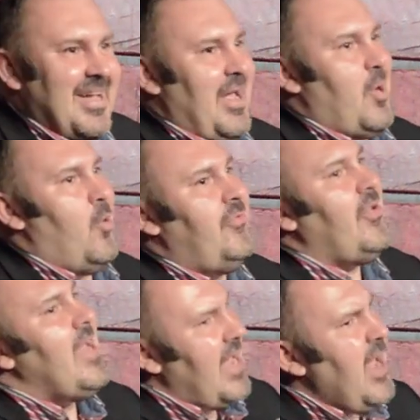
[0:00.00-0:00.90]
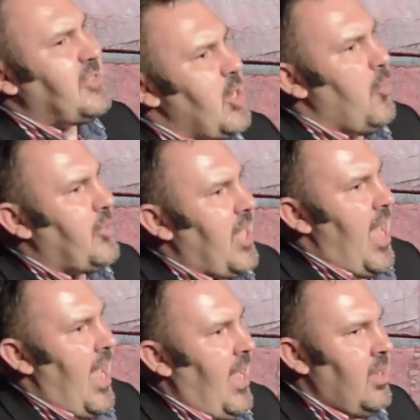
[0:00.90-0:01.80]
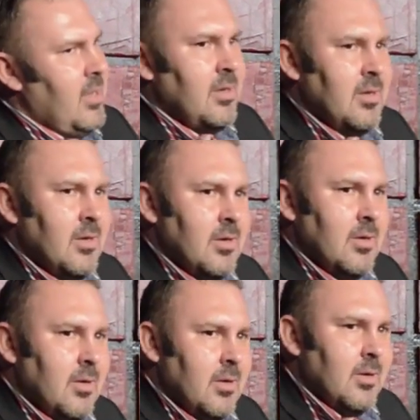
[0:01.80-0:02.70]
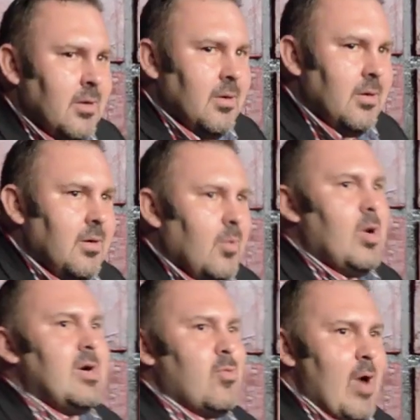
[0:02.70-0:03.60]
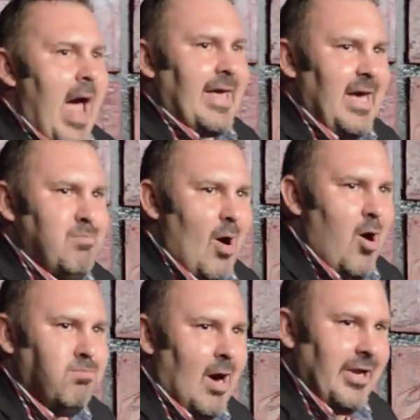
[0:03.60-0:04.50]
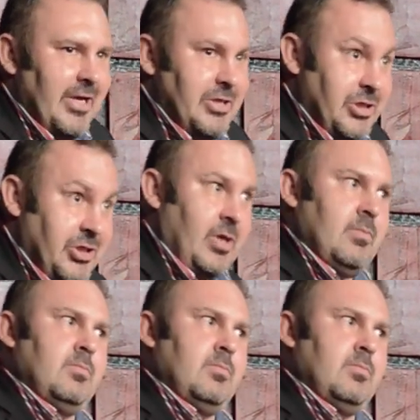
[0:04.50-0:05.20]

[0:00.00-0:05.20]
and goes, it's okay. We're racquetball buddies.